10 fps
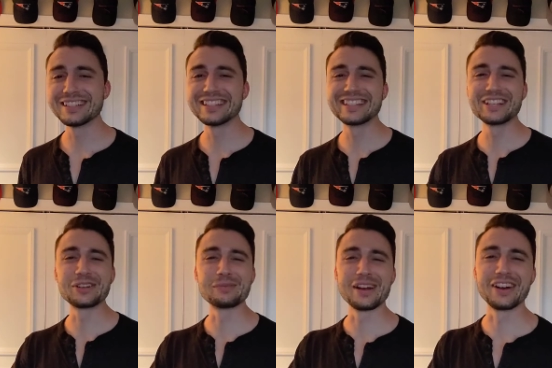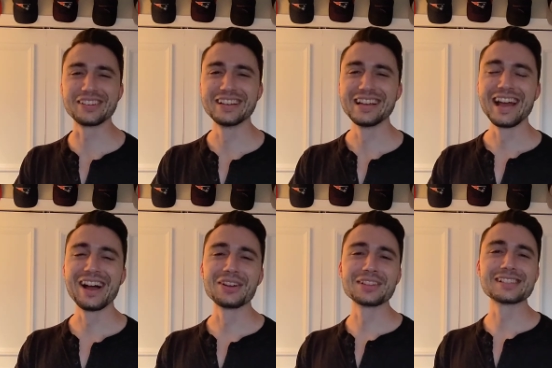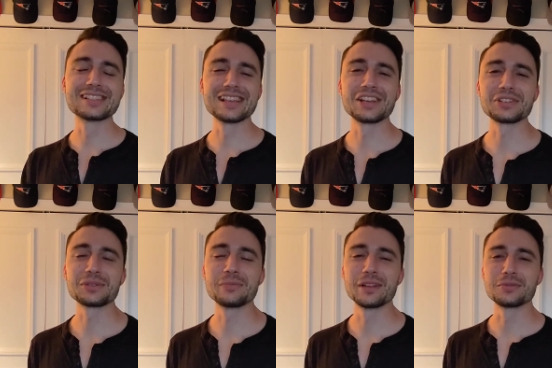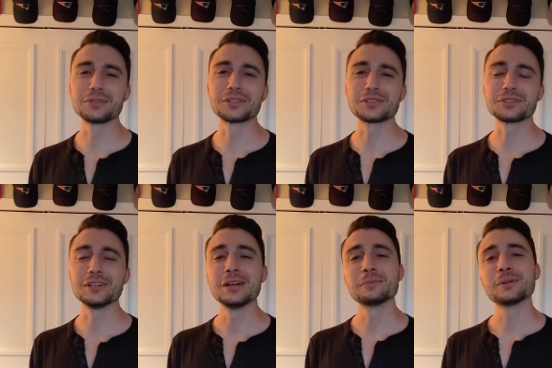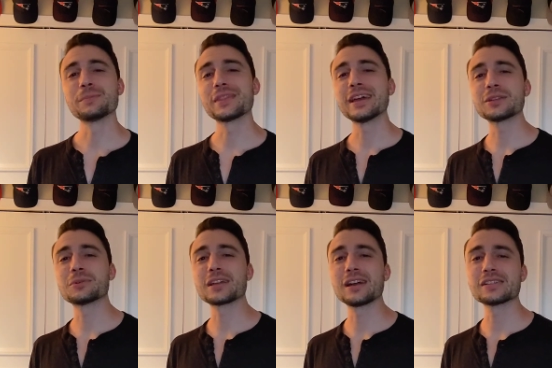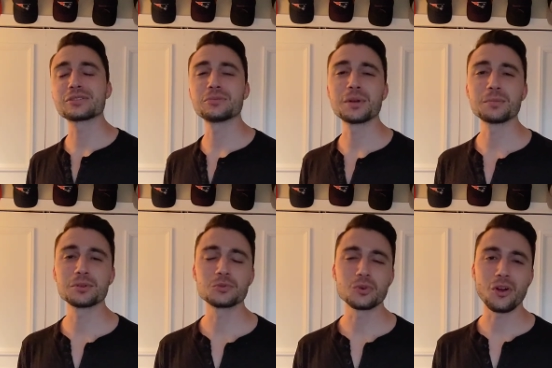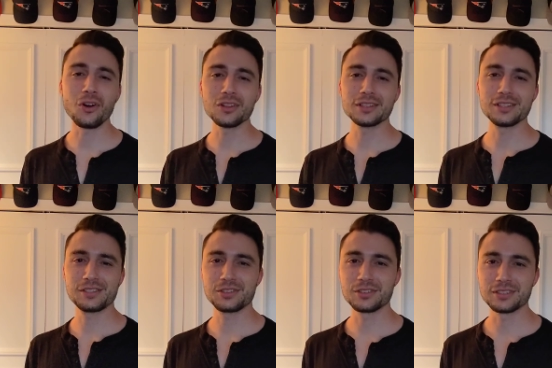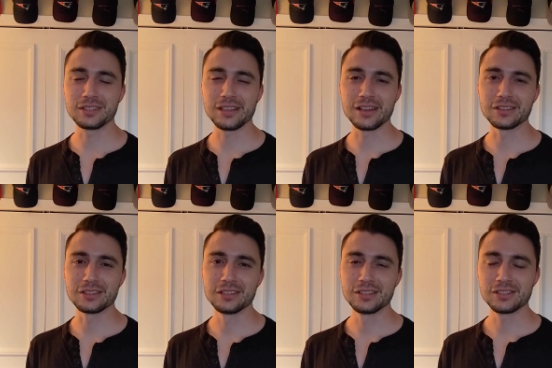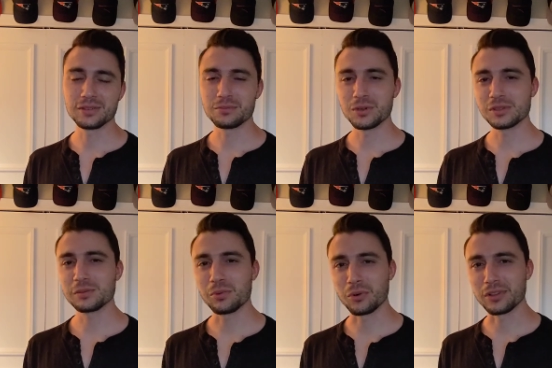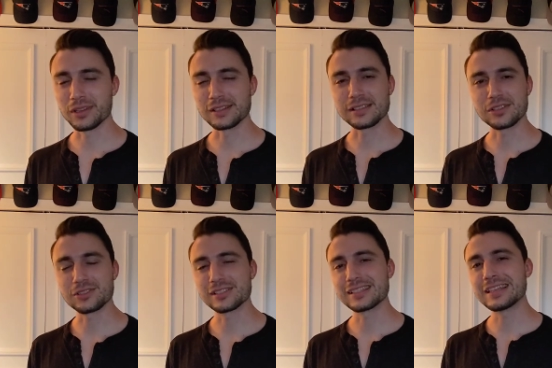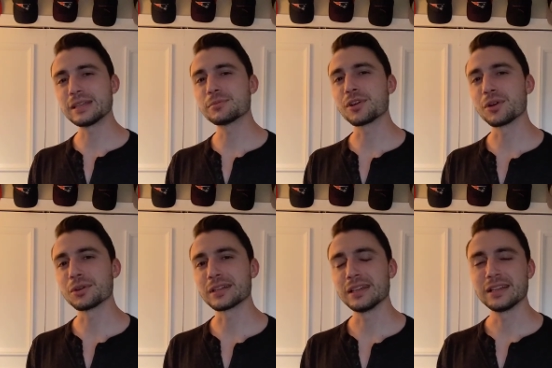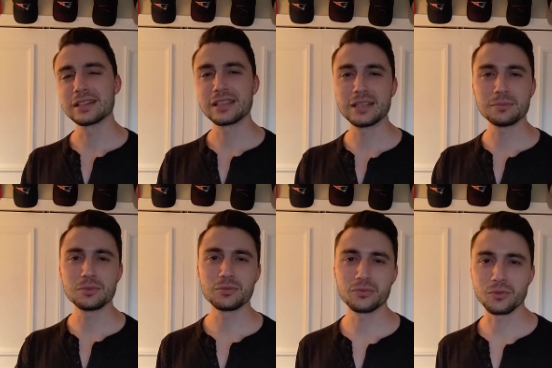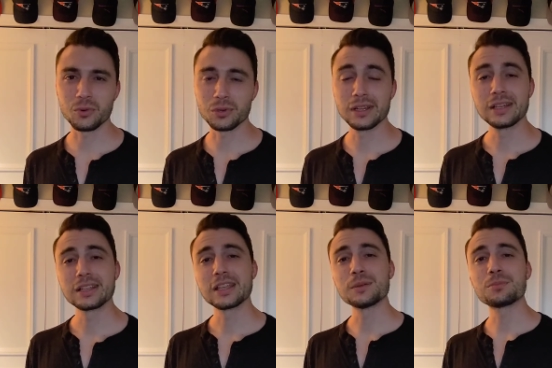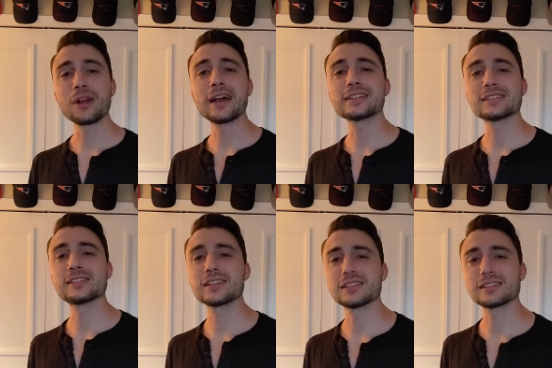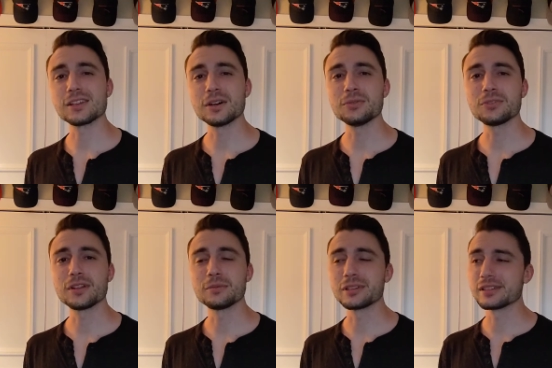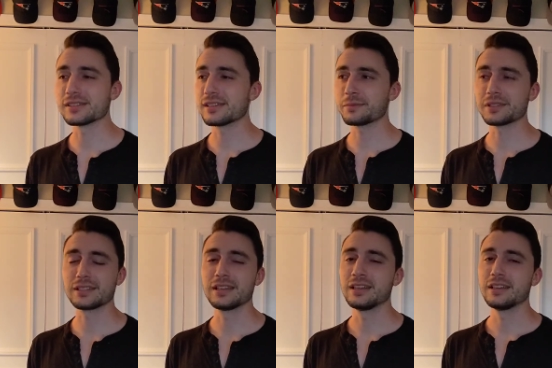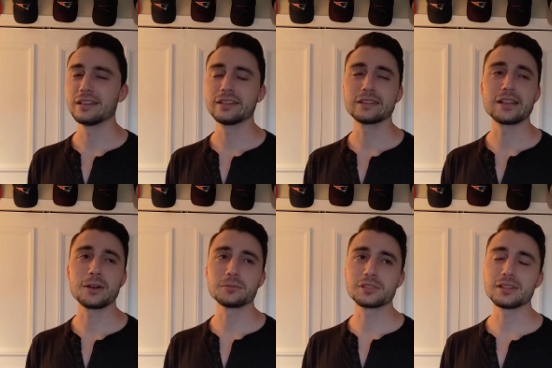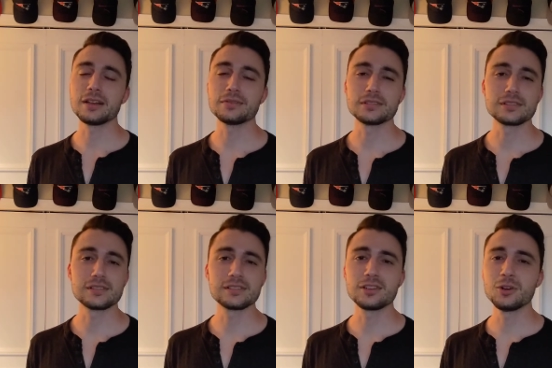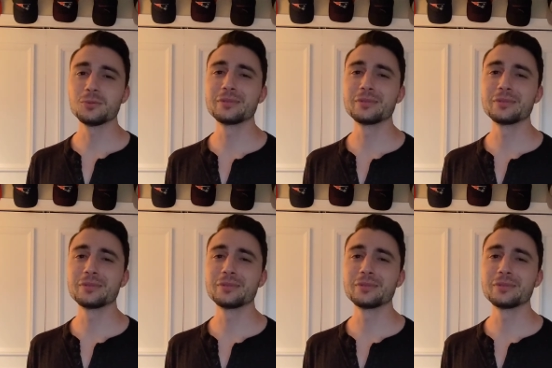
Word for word: to hear about how this is actually beneficial. But anyway, guys, remember, we're all on this journey together. So the most important thing is that you just keep going, keep moving forward, keep practicing that self love because, I mean, it helps your life in so